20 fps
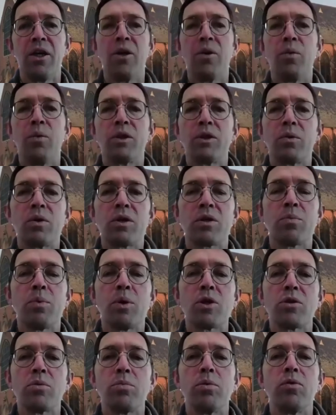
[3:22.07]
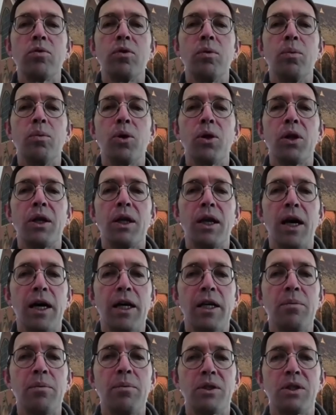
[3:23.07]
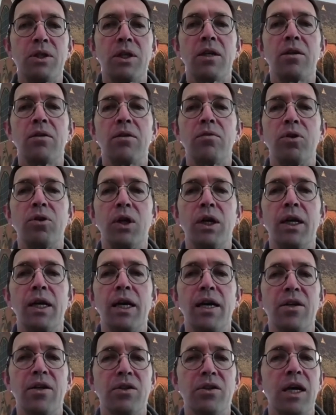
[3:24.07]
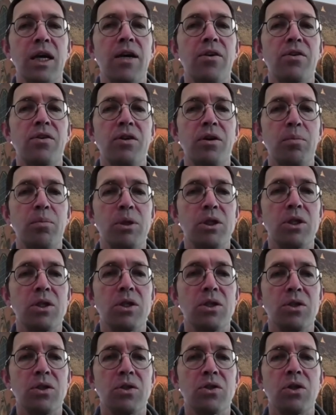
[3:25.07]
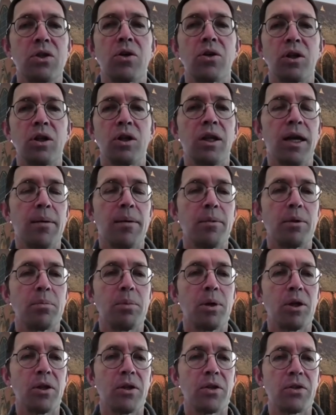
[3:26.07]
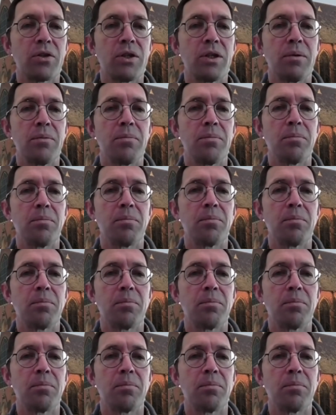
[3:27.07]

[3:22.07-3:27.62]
which are responsible for more than 90% of greenhouse gas emissions on climate policy.